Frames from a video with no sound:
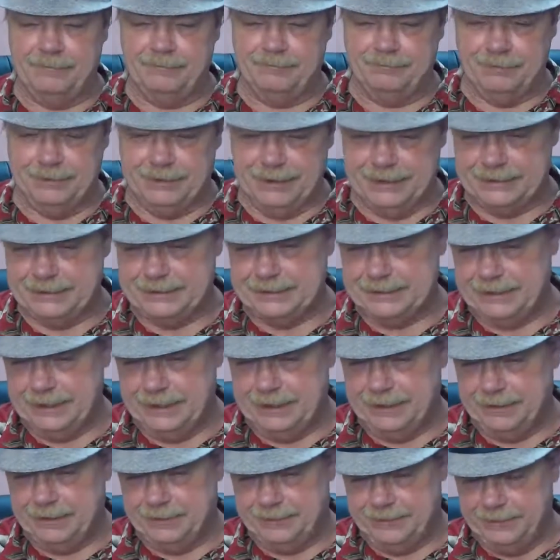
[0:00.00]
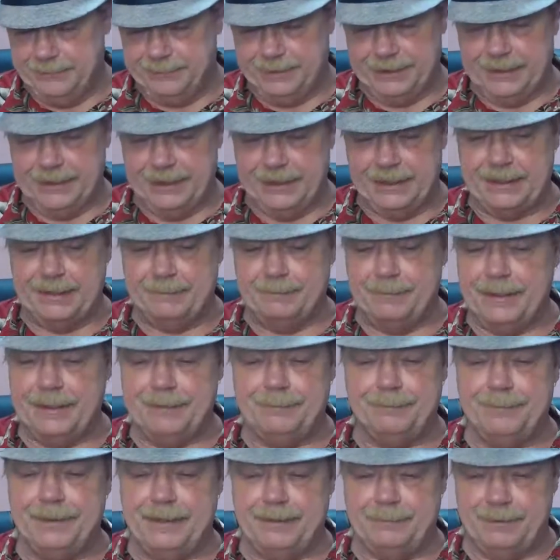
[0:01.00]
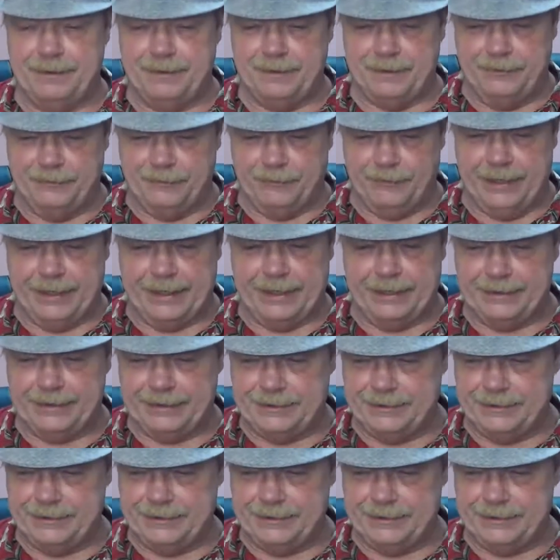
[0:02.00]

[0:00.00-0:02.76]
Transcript: Valencia out of Dumaguete may be a great